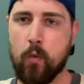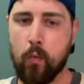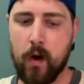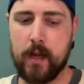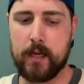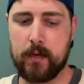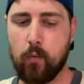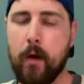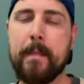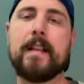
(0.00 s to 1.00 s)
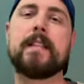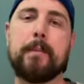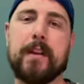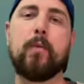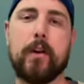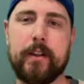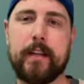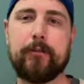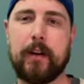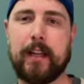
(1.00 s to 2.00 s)
what makes somebody
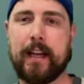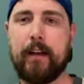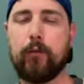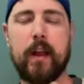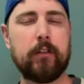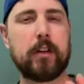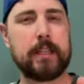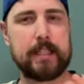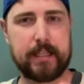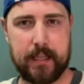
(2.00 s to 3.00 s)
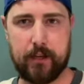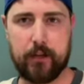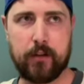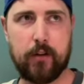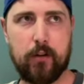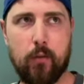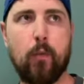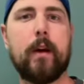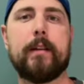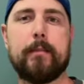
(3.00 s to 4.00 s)
worthy, right? Like, have we ever considered
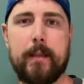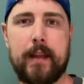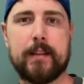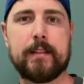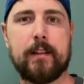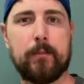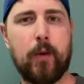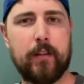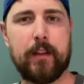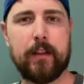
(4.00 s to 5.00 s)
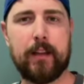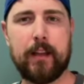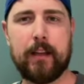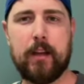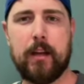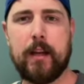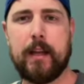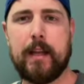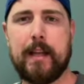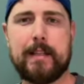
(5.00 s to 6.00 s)
what makes them worthy? Like,
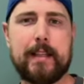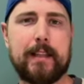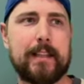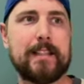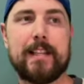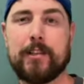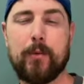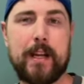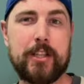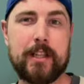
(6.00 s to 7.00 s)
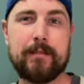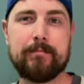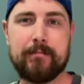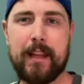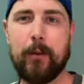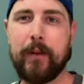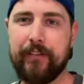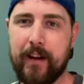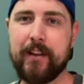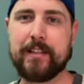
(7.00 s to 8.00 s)
is it the situation that we
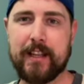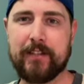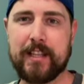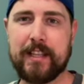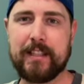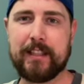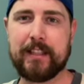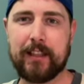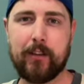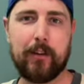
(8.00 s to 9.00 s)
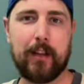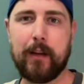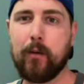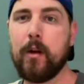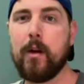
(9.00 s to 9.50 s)
find ourselves in, or like,